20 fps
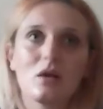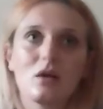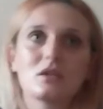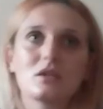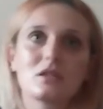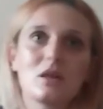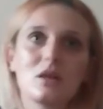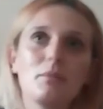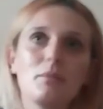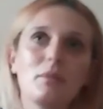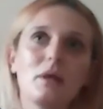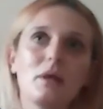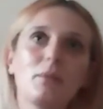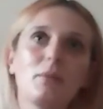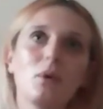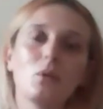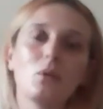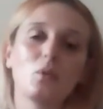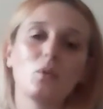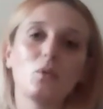some
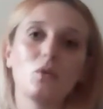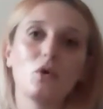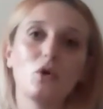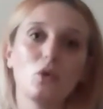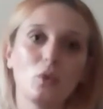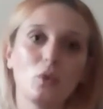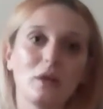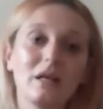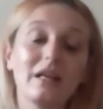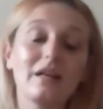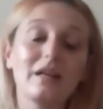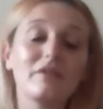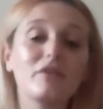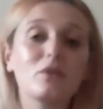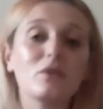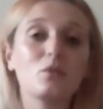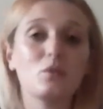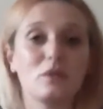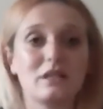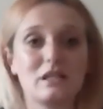people who are
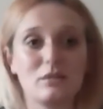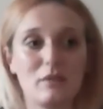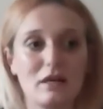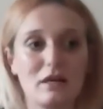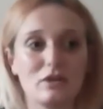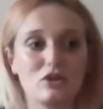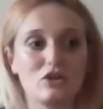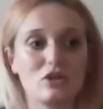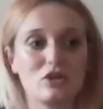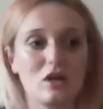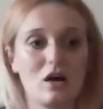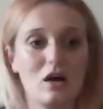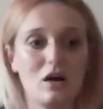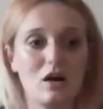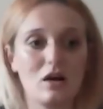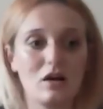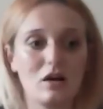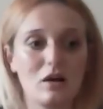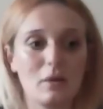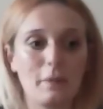living with
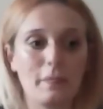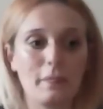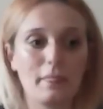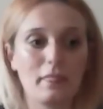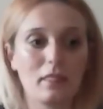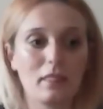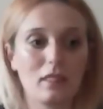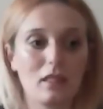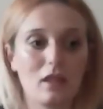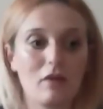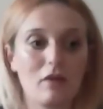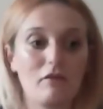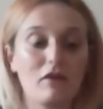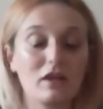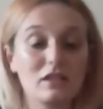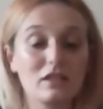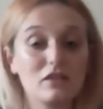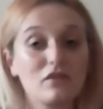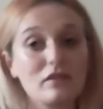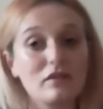dementia
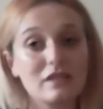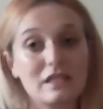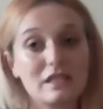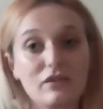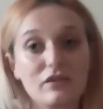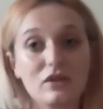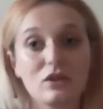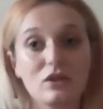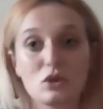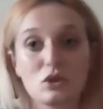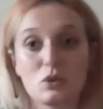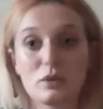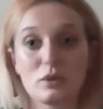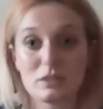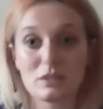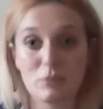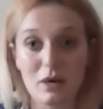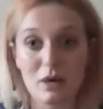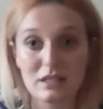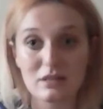find it very difficult to
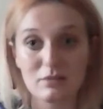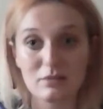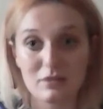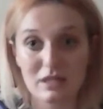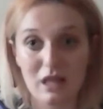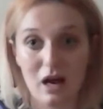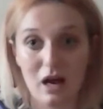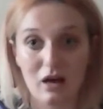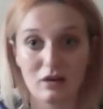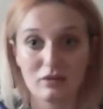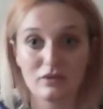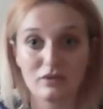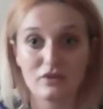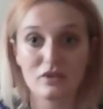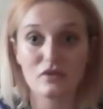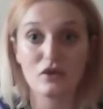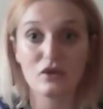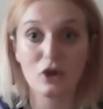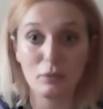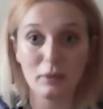express
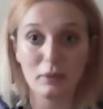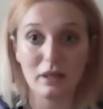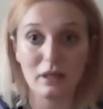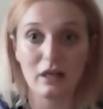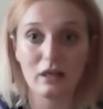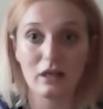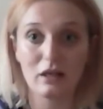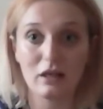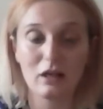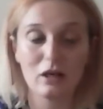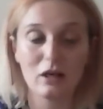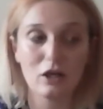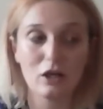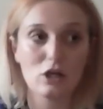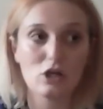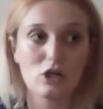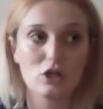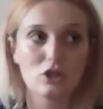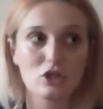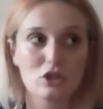themselves verbally.
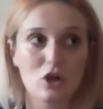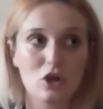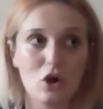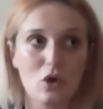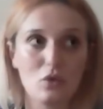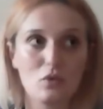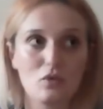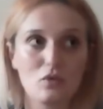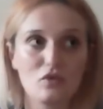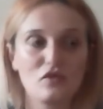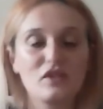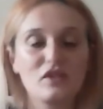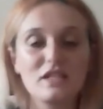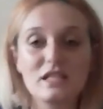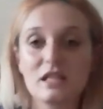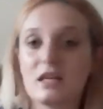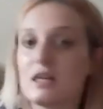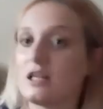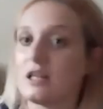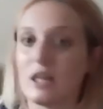So
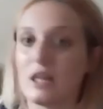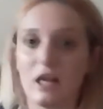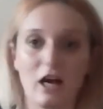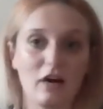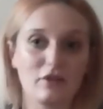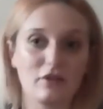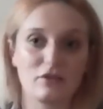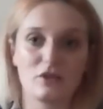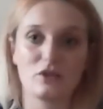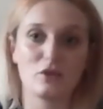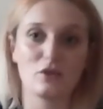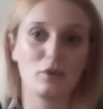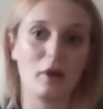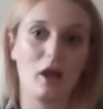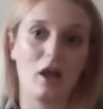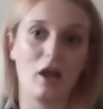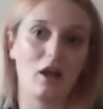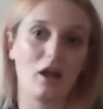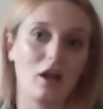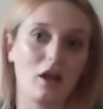physically they have to do
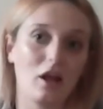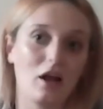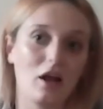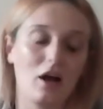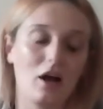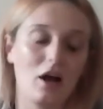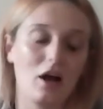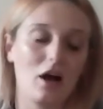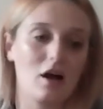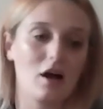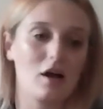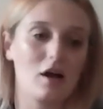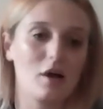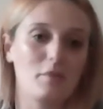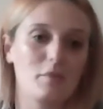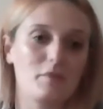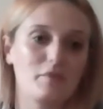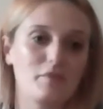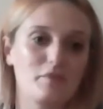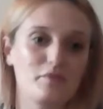it.
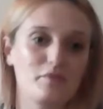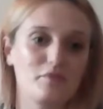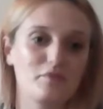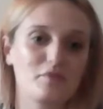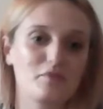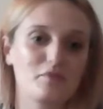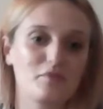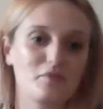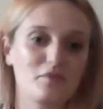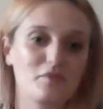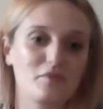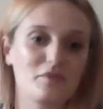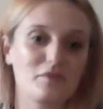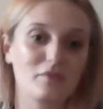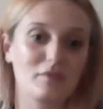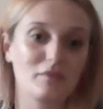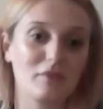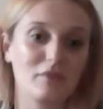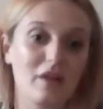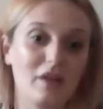And
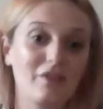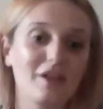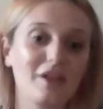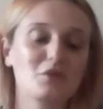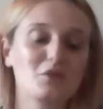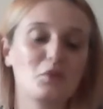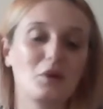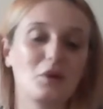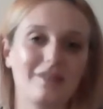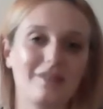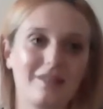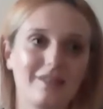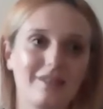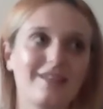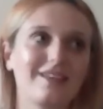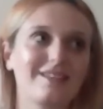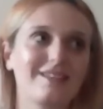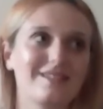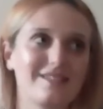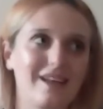that's one of the
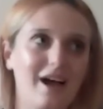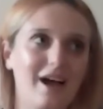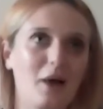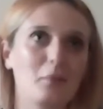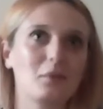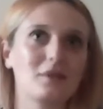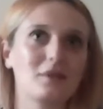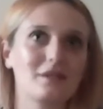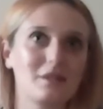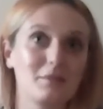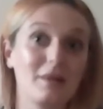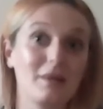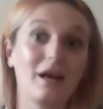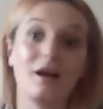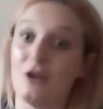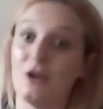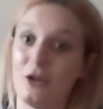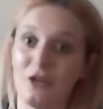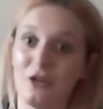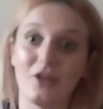things that happened to me.
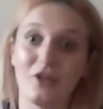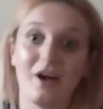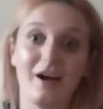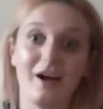I learned